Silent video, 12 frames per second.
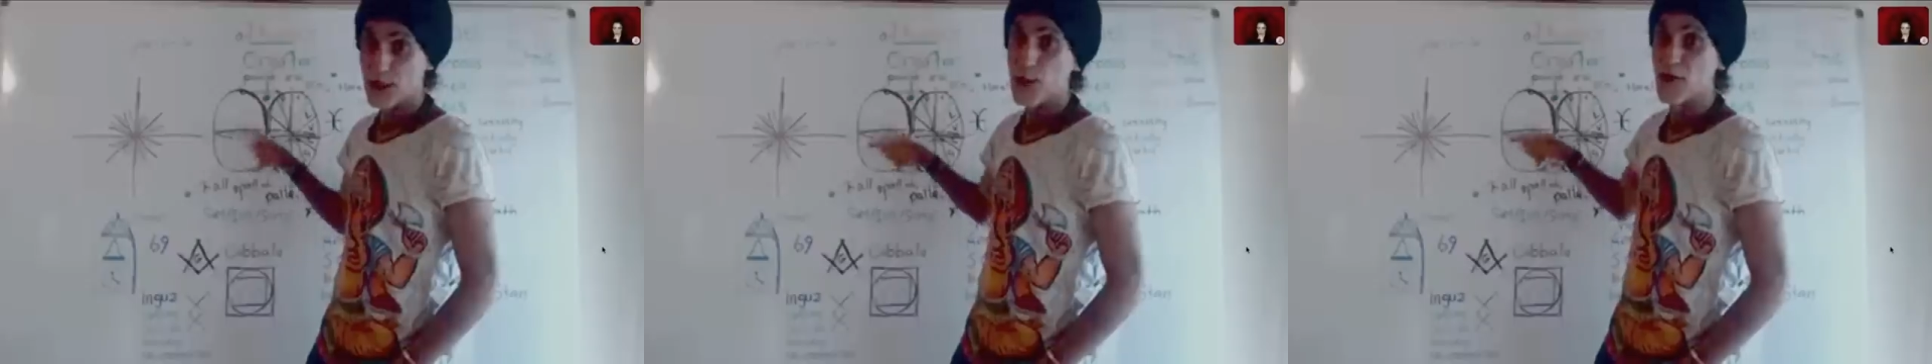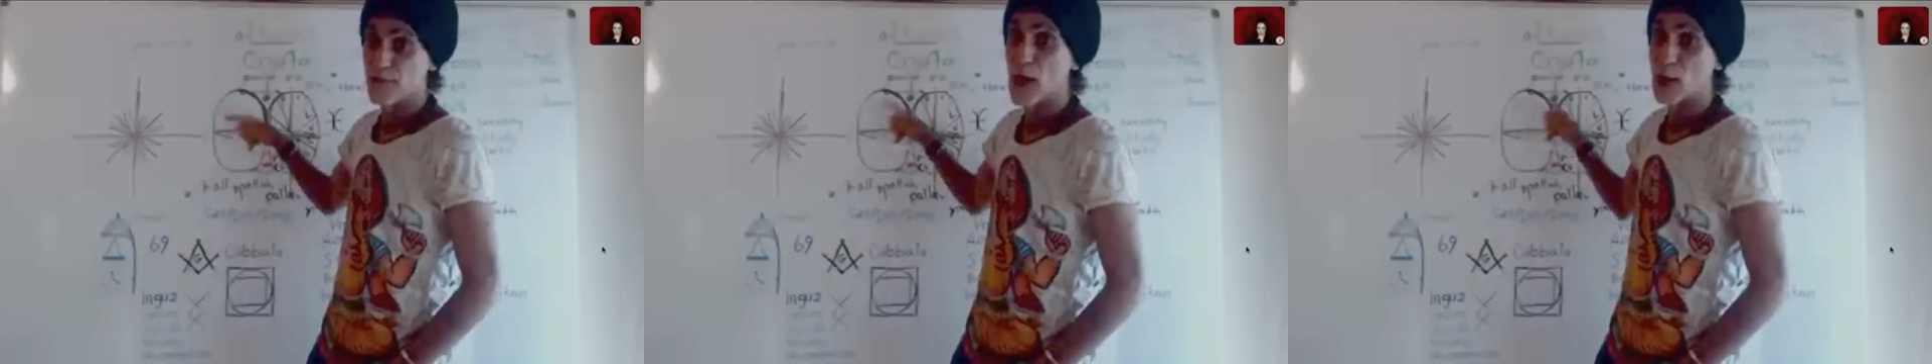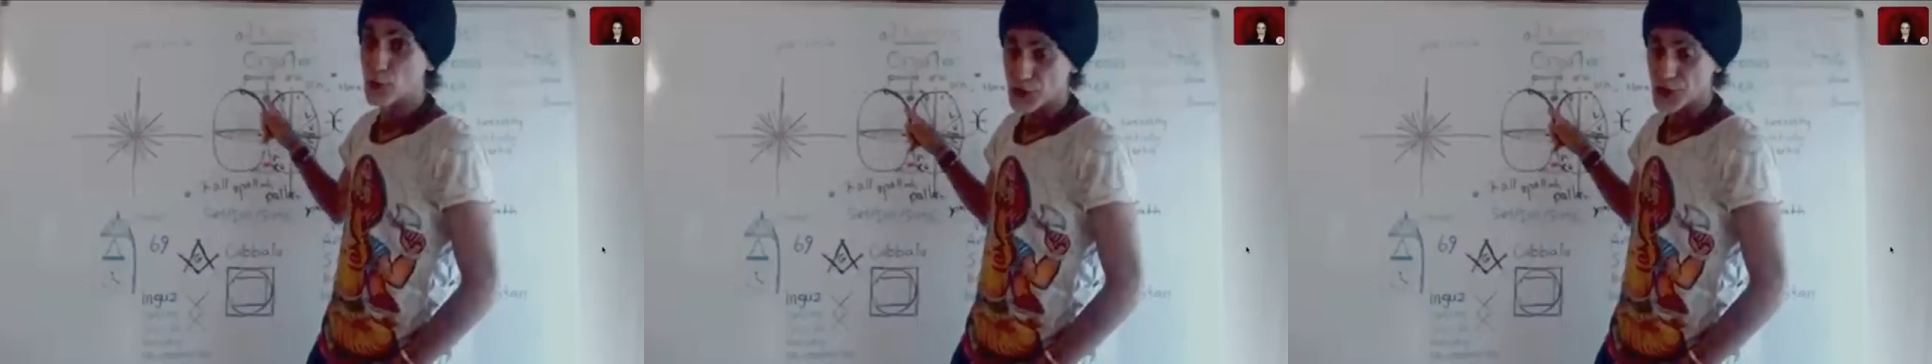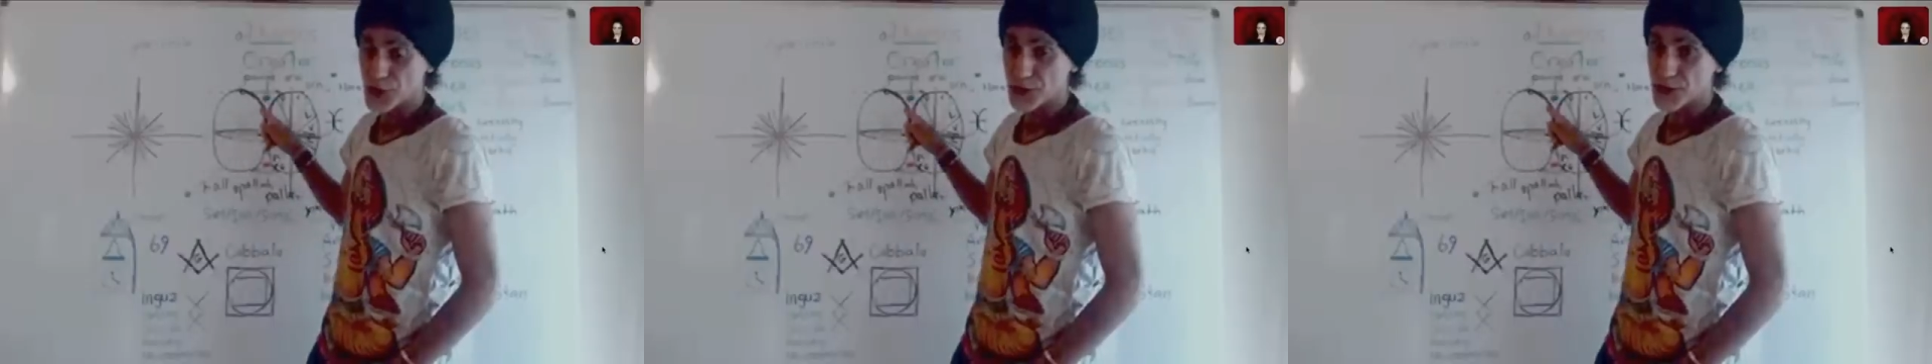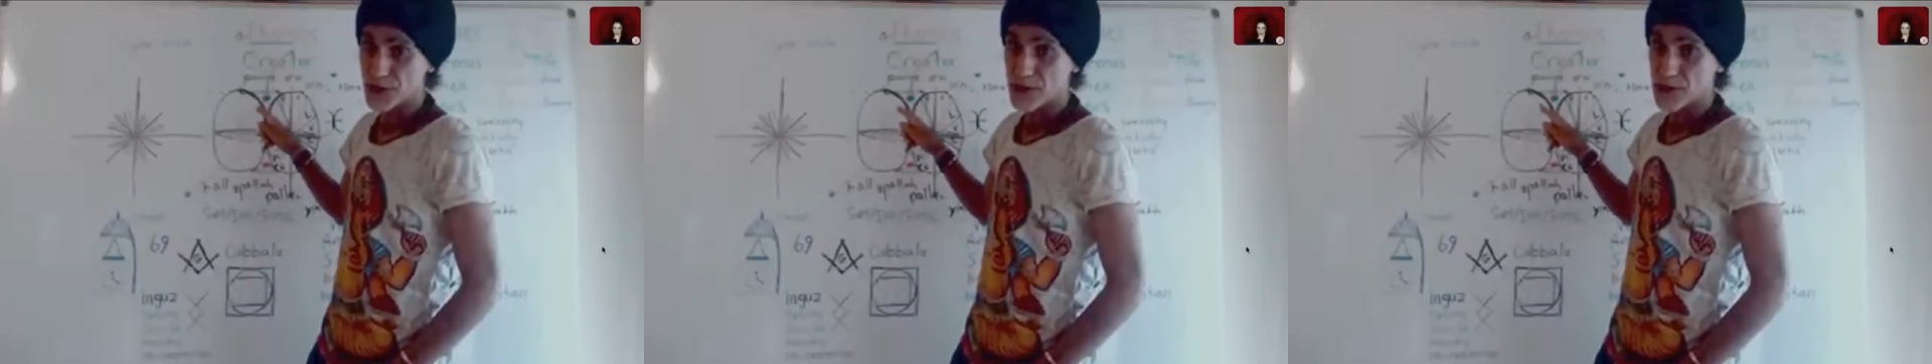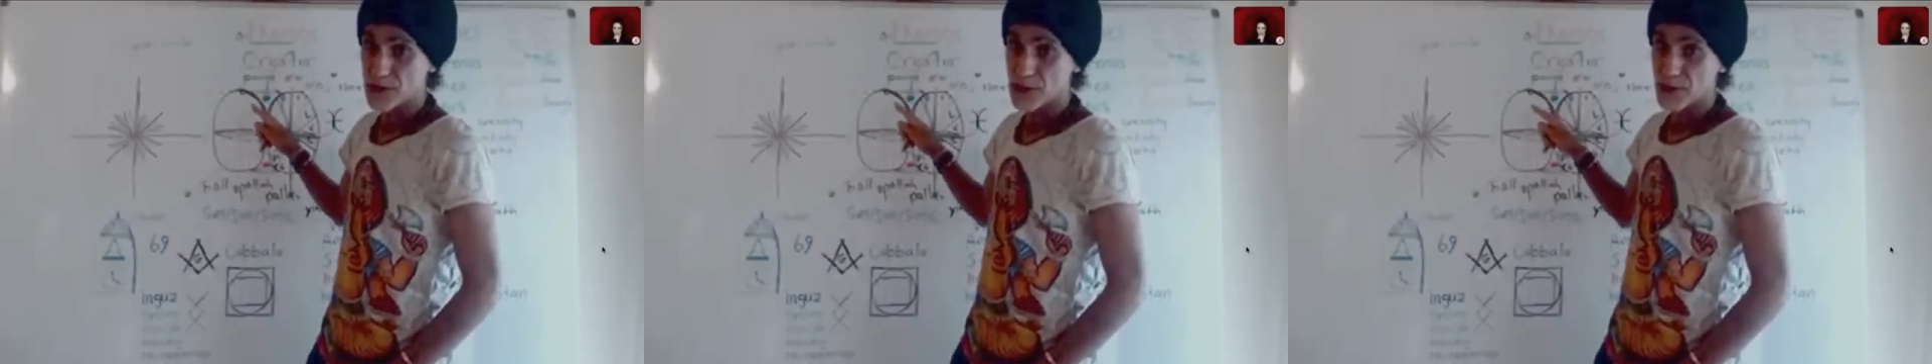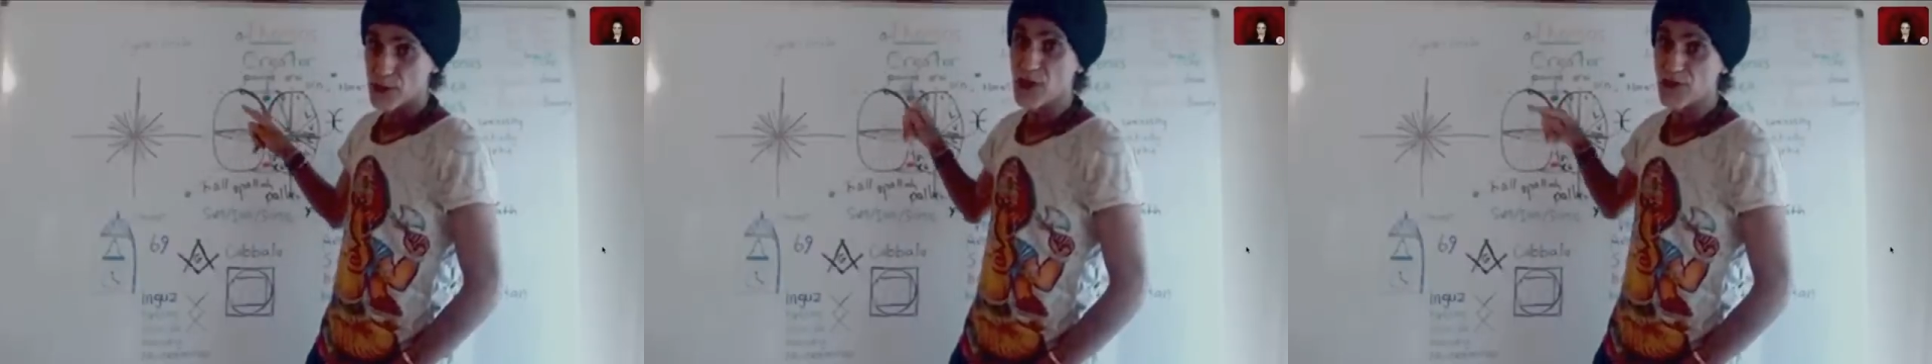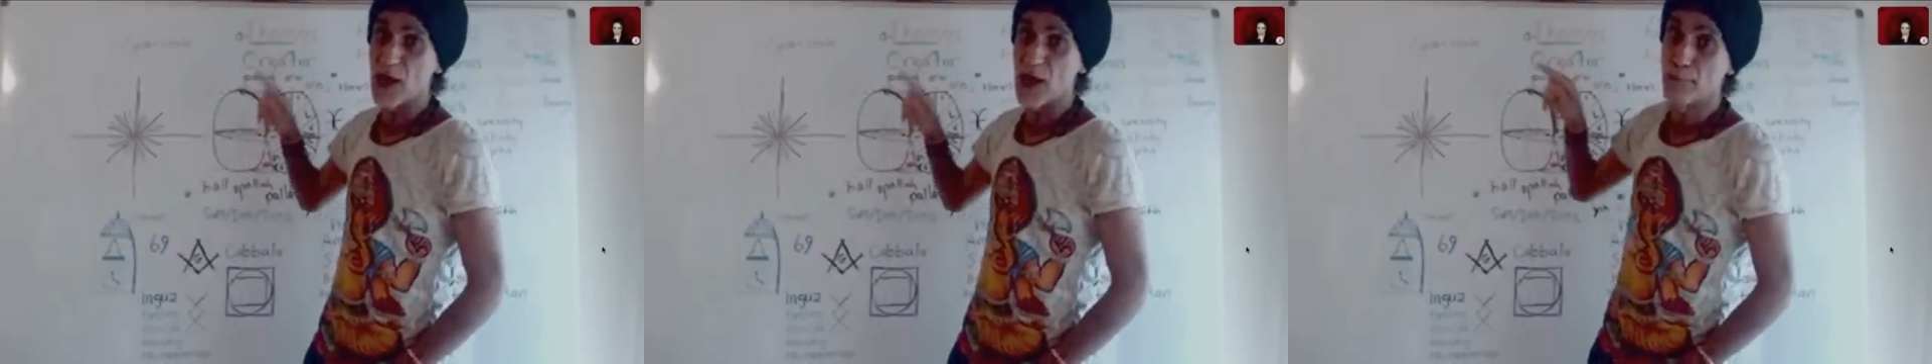12 posts,
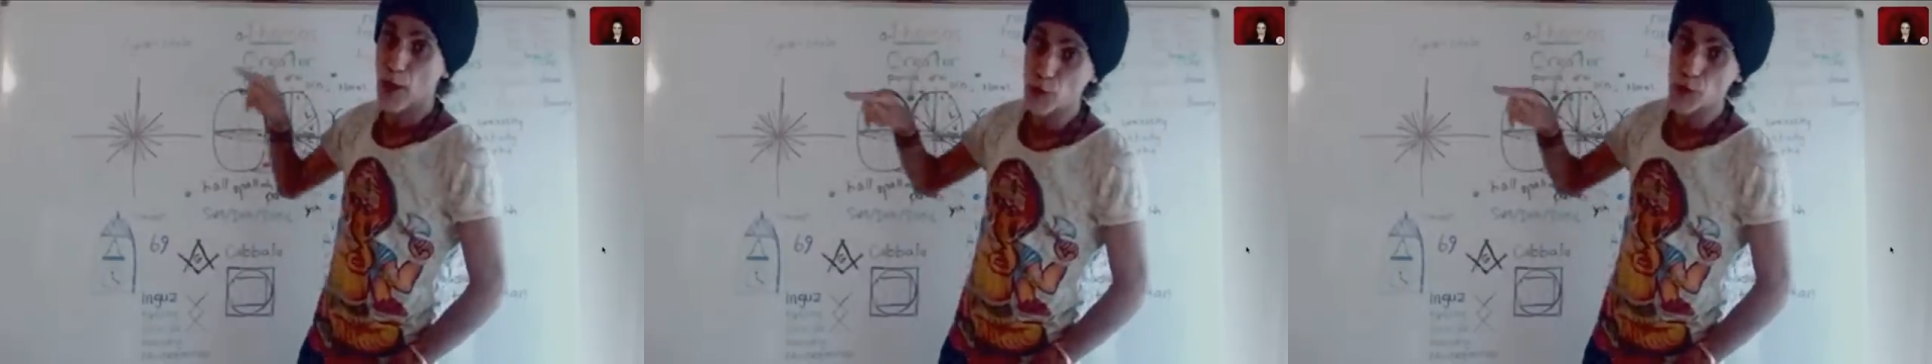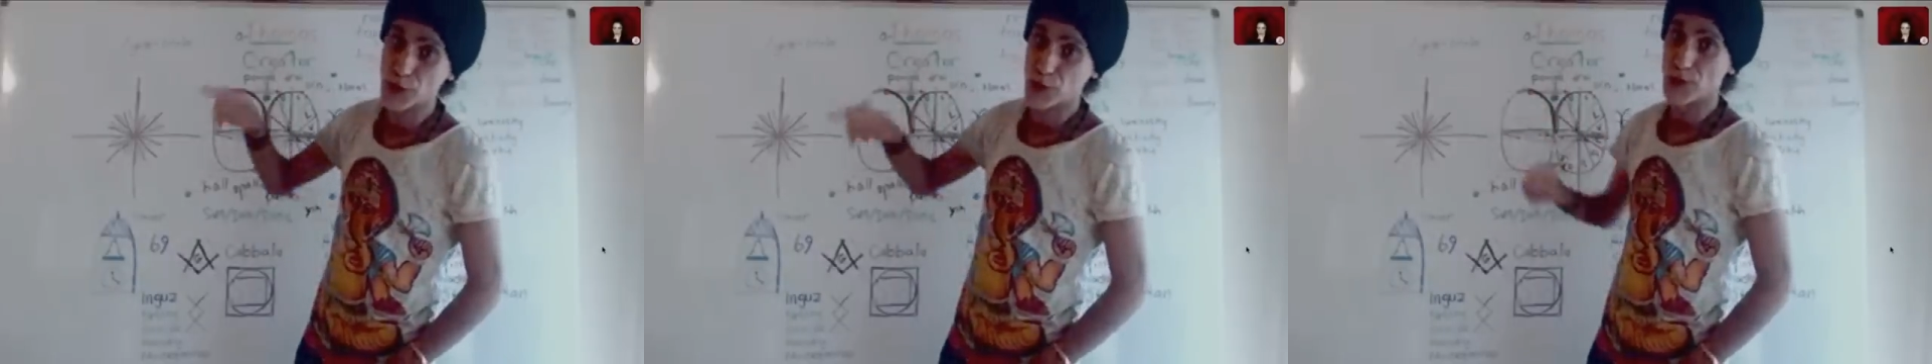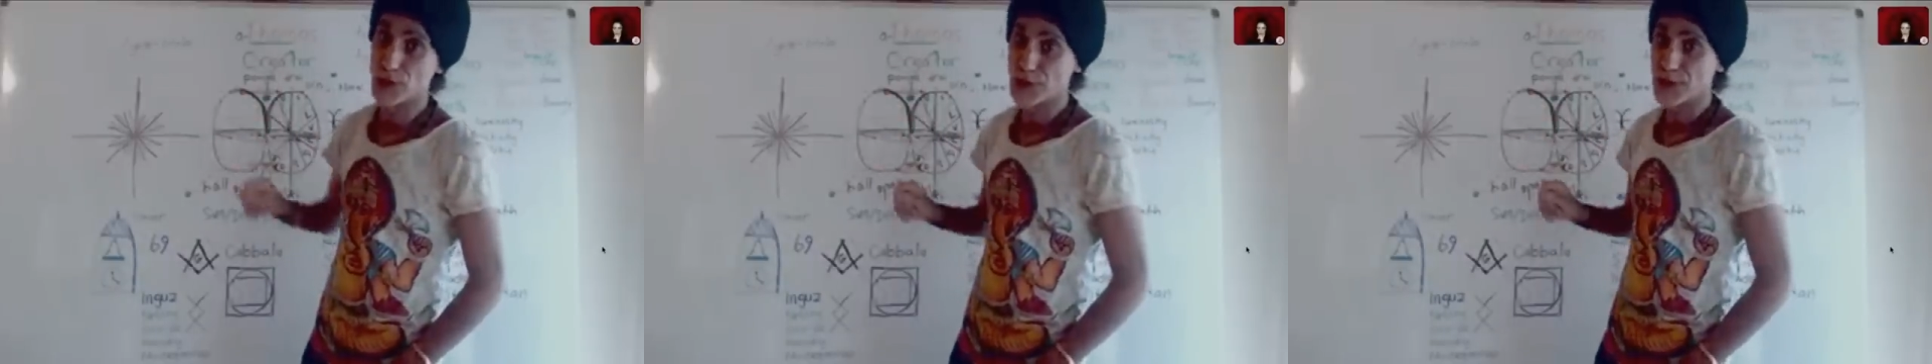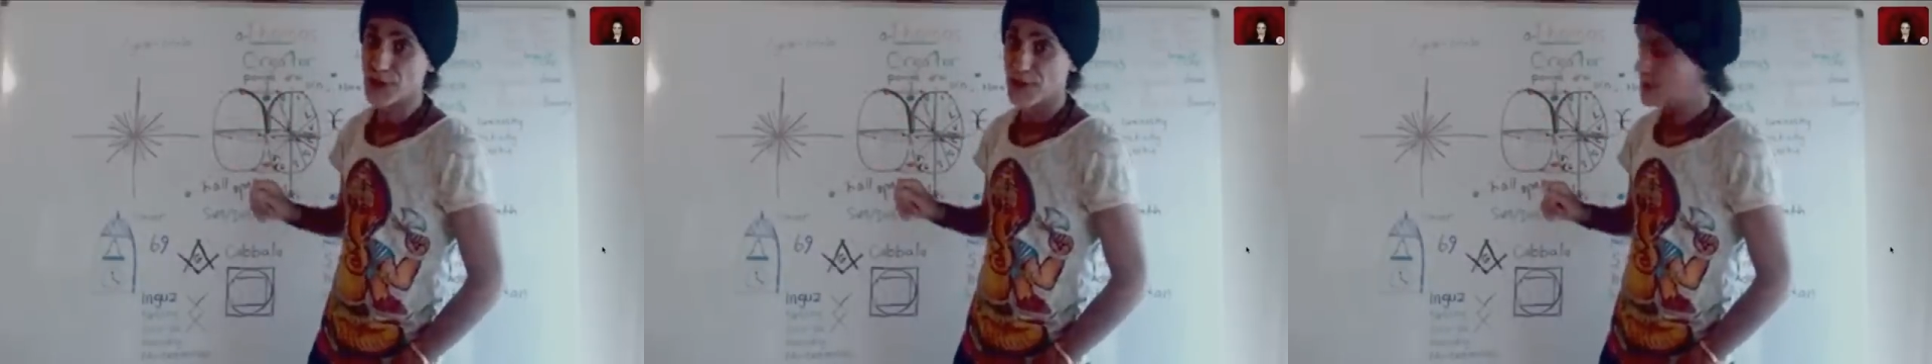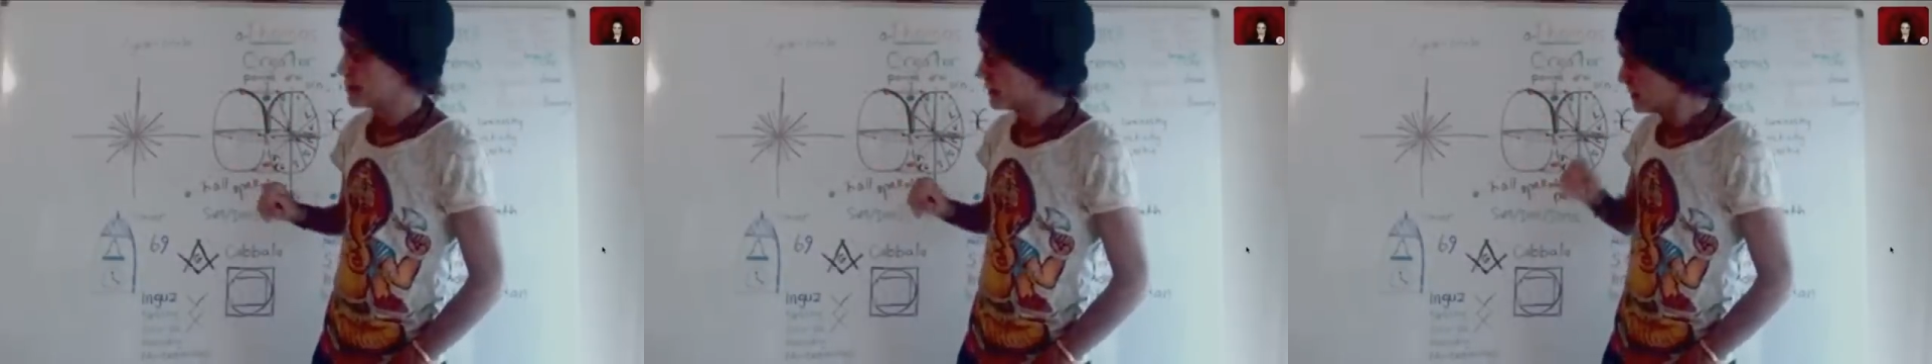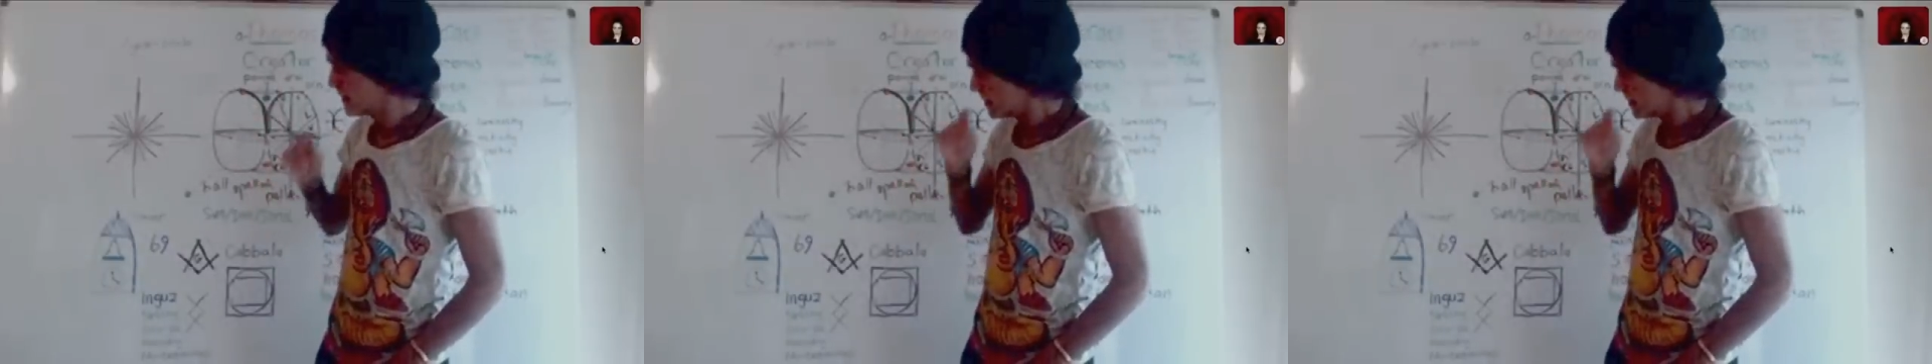12 apostles.